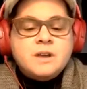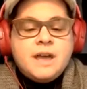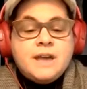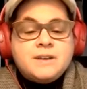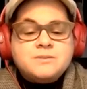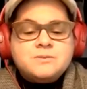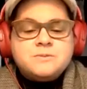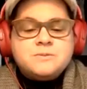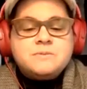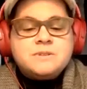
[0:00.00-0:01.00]
and
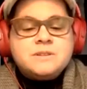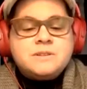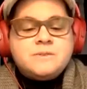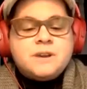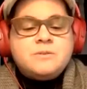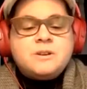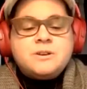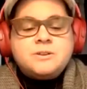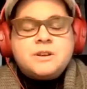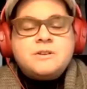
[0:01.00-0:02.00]
do to live out our
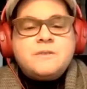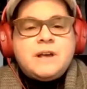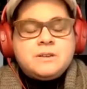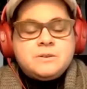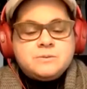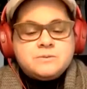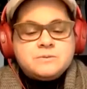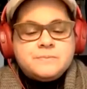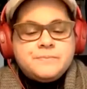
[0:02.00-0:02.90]
shared values.